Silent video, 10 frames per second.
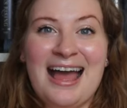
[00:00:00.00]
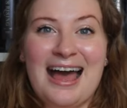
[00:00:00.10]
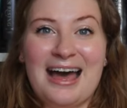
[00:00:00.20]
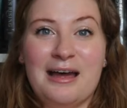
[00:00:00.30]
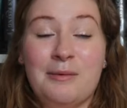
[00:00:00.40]

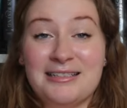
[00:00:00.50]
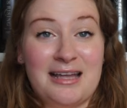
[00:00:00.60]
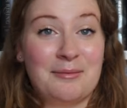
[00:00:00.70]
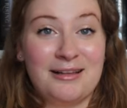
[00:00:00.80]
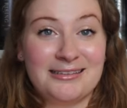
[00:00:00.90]
Um, I
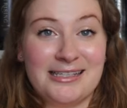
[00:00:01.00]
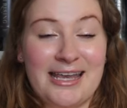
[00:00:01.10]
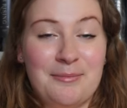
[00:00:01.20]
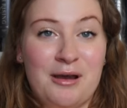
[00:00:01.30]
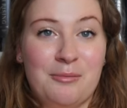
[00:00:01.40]
stopped collecting
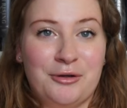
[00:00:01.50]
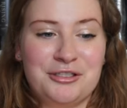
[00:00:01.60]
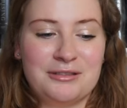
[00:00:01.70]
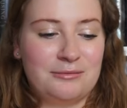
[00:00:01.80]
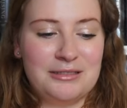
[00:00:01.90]
K-pop,
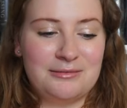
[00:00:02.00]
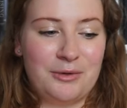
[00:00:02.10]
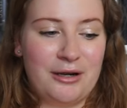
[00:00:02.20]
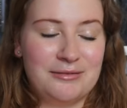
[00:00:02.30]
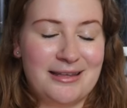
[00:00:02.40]
which that wasn't
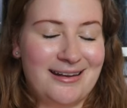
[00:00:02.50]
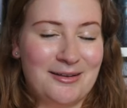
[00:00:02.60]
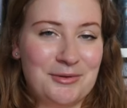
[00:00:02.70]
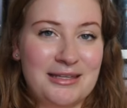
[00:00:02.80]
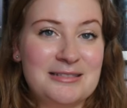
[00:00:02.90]
where I was
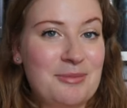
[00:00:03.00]
getting with this,